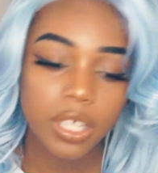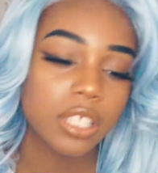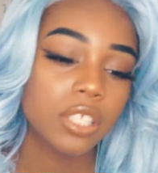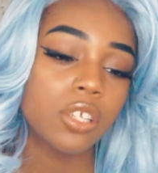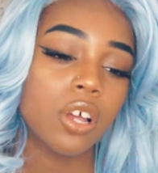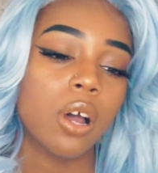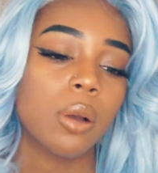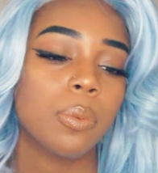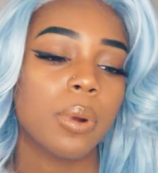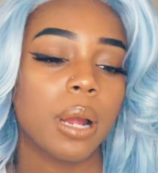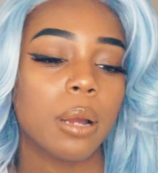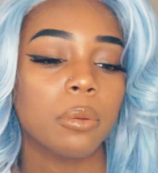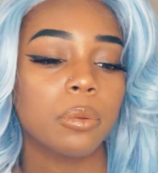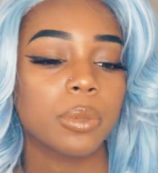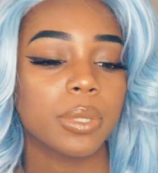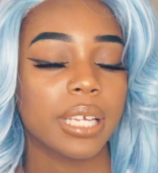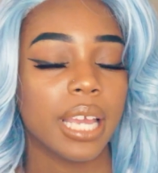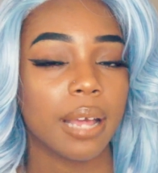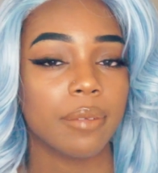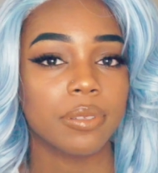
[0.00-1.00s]
So I'll
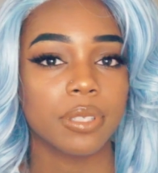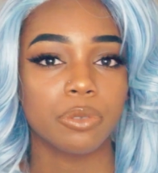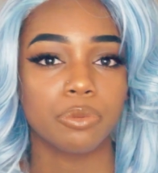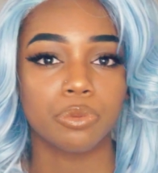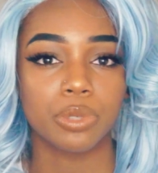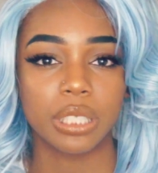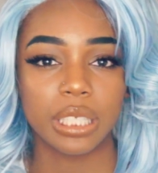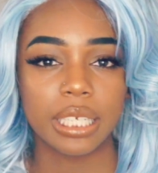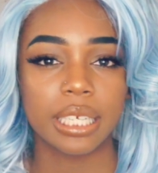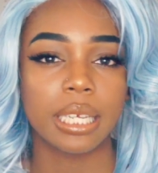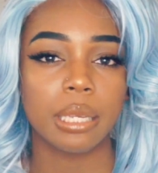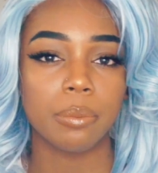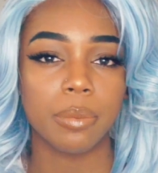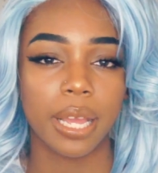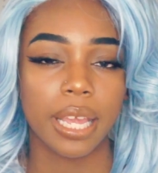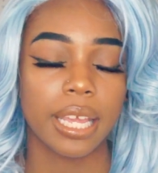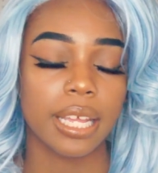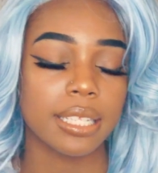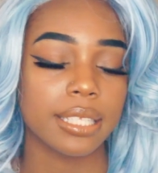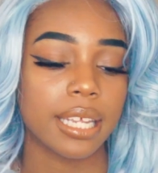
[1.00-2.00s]
probably have to really keep my
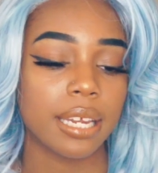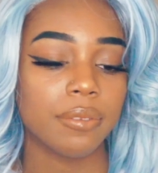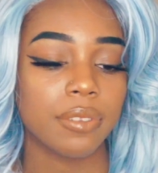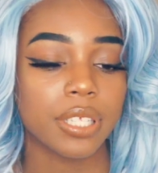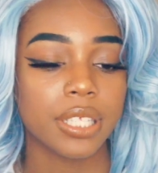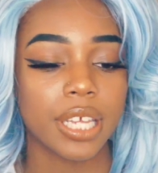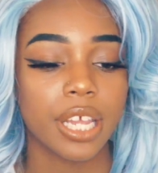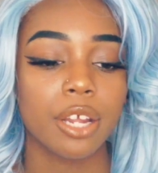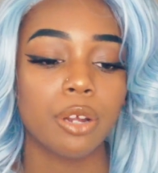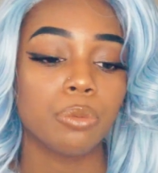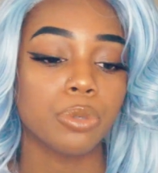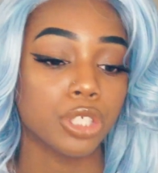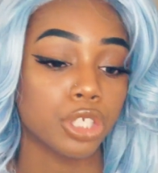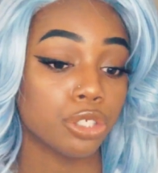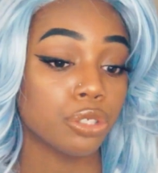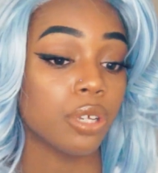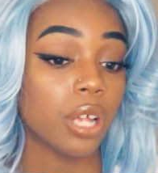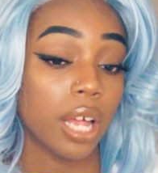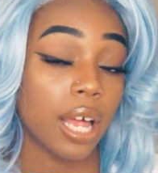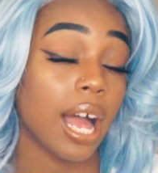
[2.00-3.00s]
hands out of this hair,
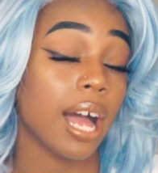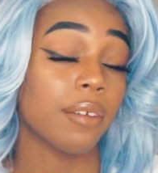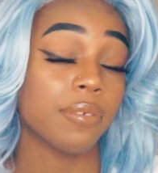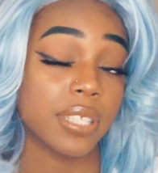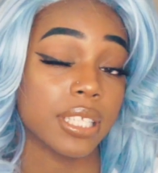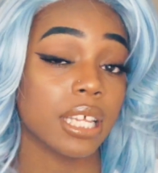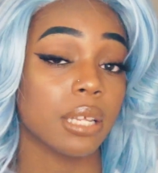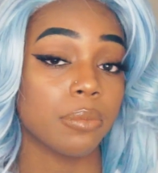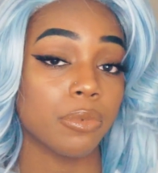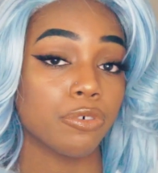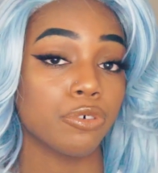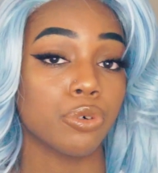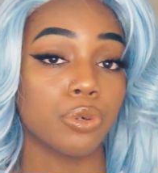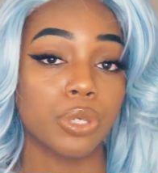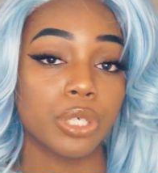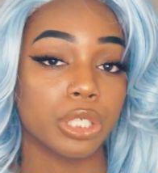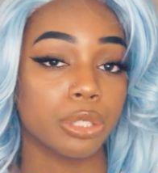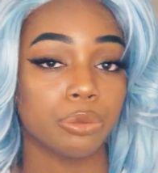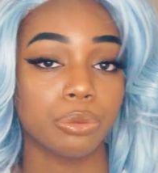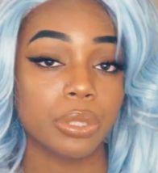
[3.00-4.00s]
which I've said
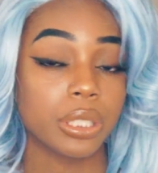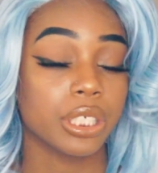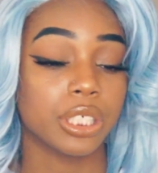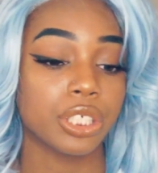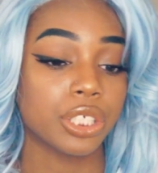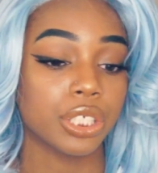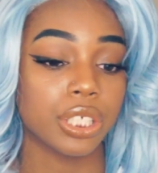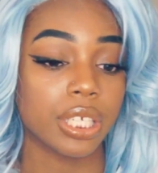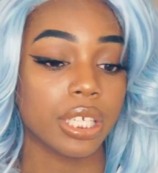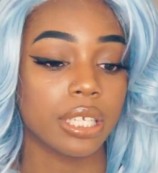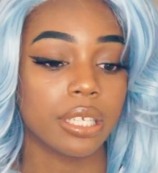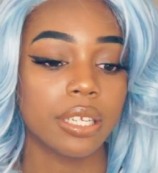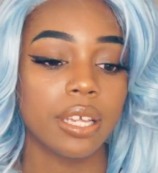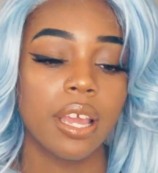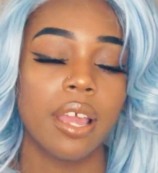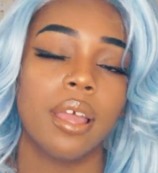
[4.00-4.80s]
before, you really shouldn't